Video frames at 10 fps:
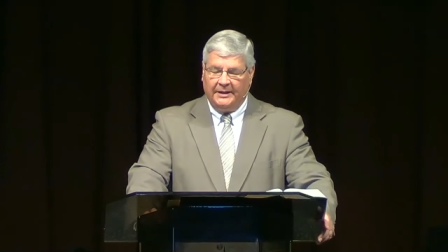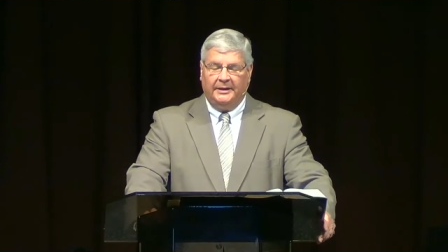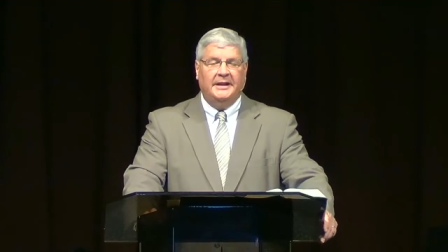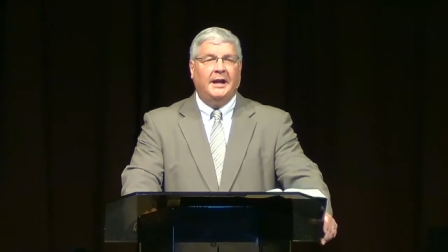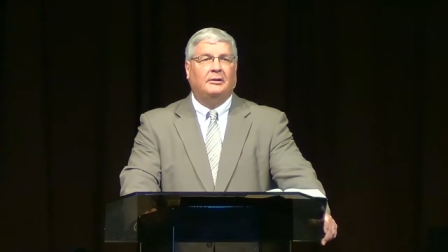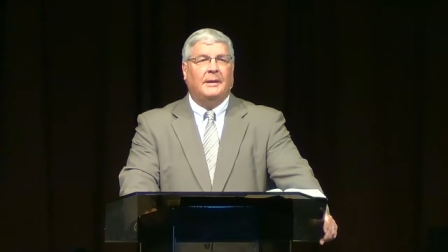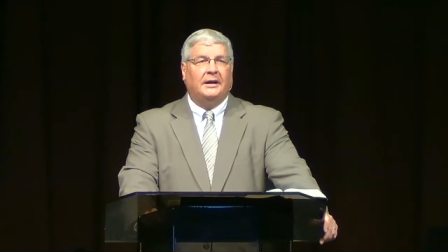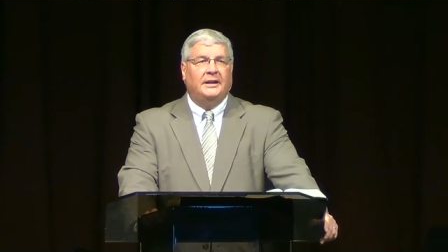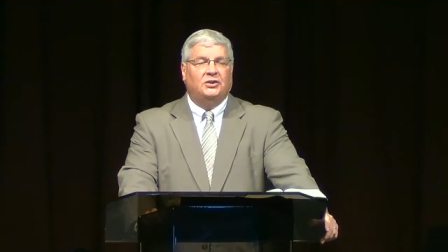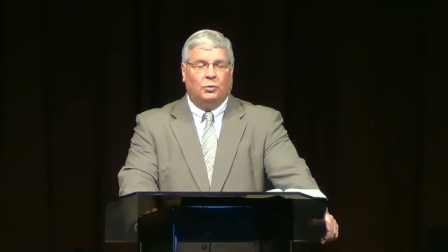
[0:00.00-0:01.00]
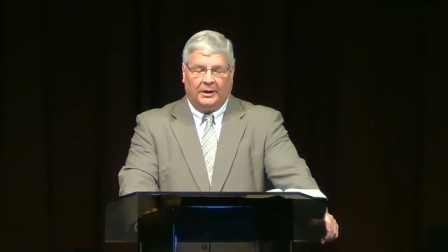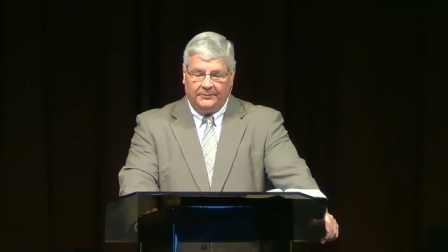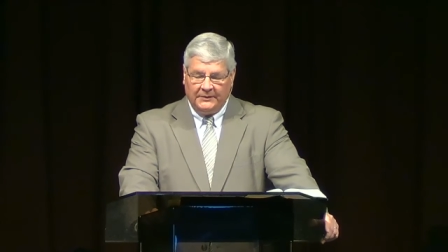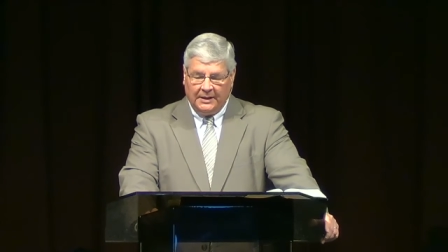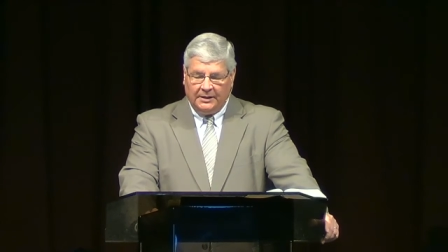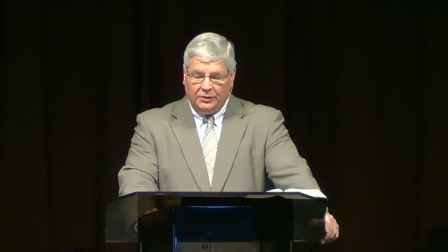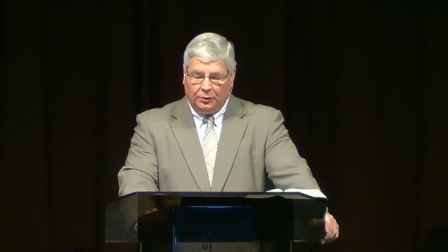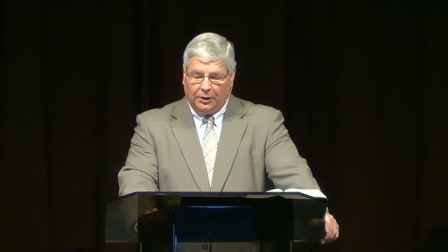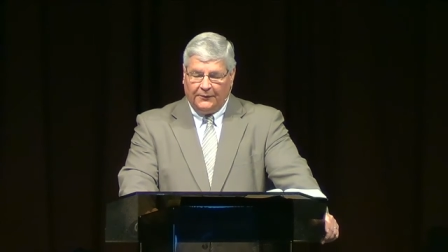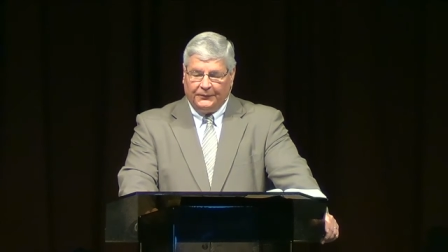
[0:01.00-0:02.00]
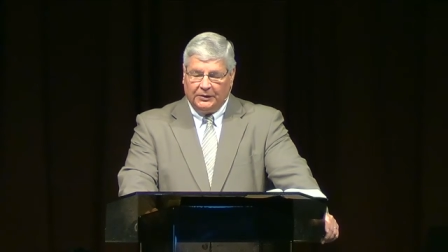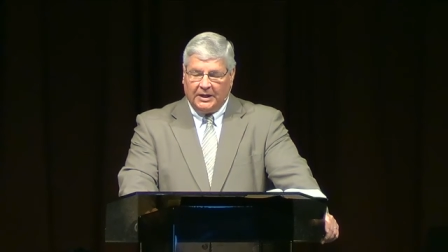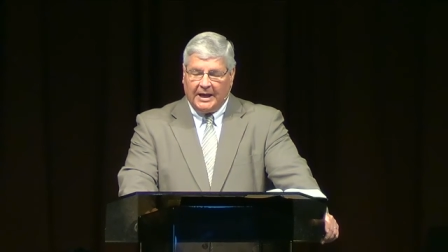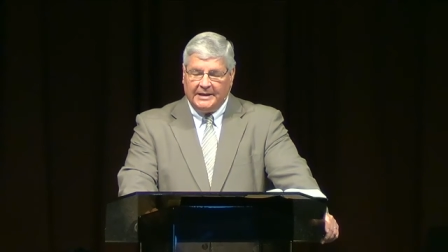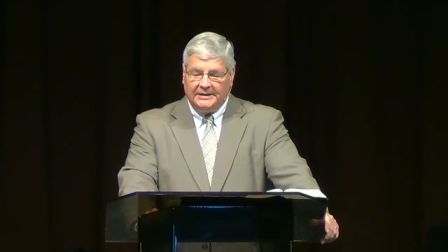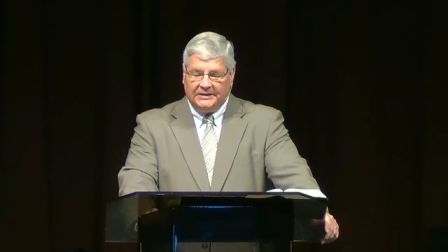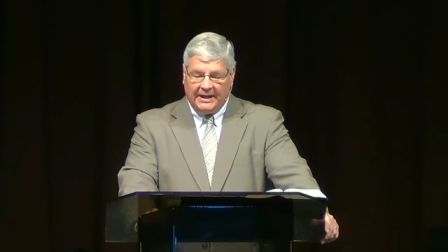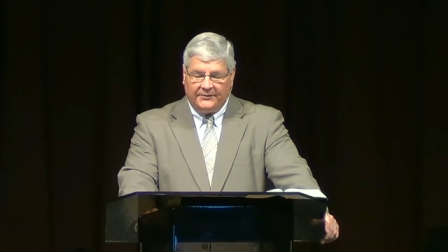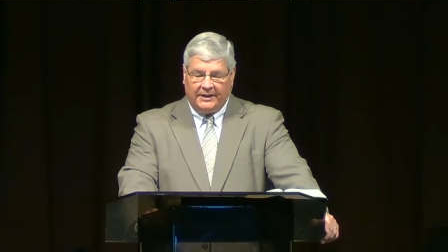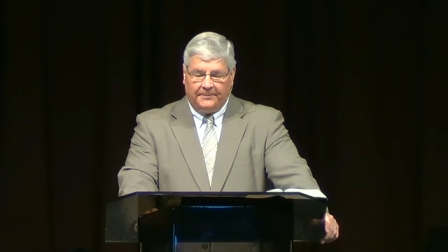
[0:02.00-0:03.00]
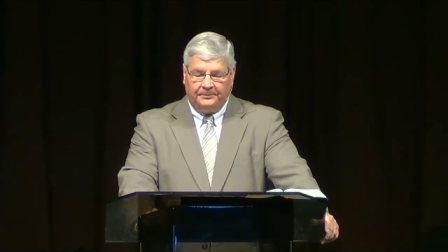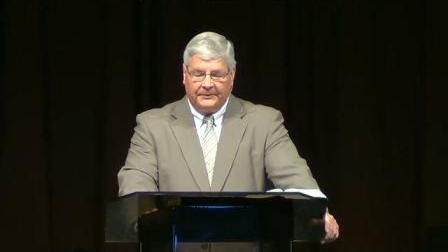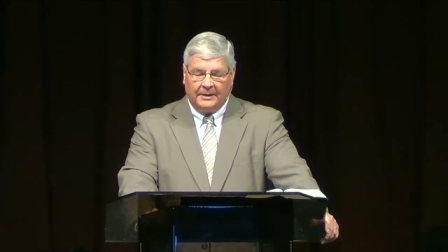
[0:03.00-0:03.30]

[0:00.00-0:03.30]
and care about each one. Your love for God is evident.